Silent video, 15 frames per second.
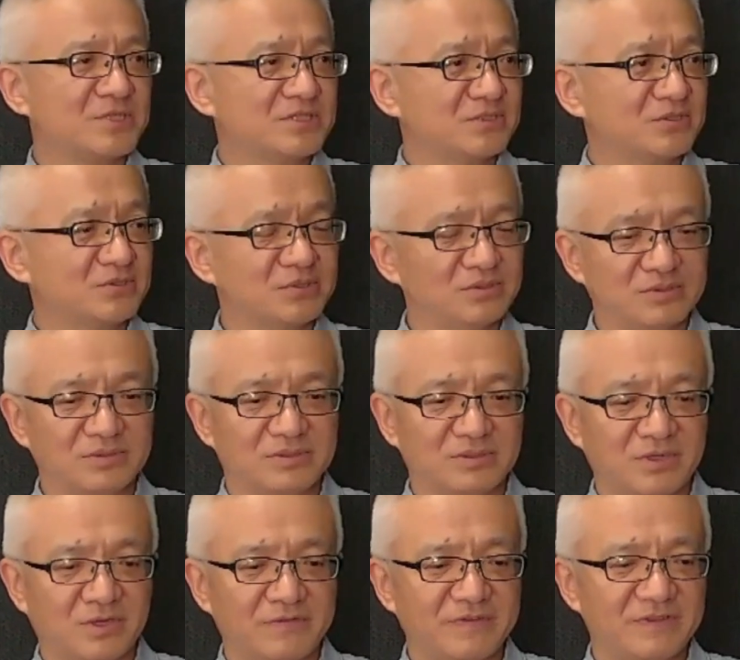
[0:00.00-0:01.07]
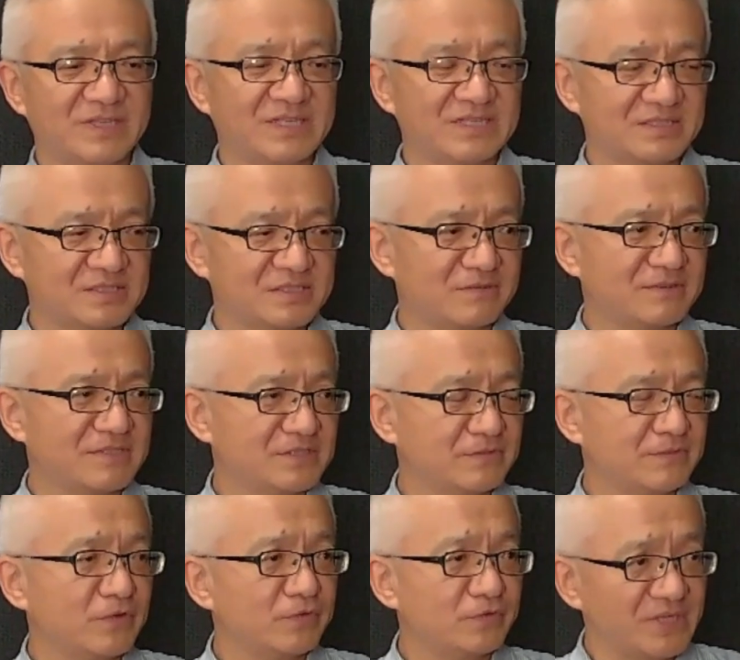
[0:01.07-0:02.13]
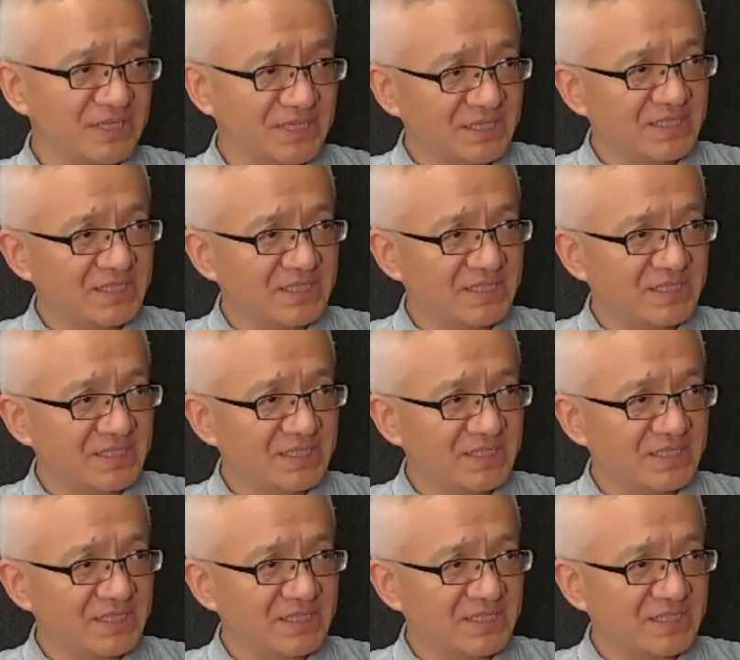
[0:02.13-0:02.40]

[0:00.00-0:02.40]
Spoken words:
to offer the service for free.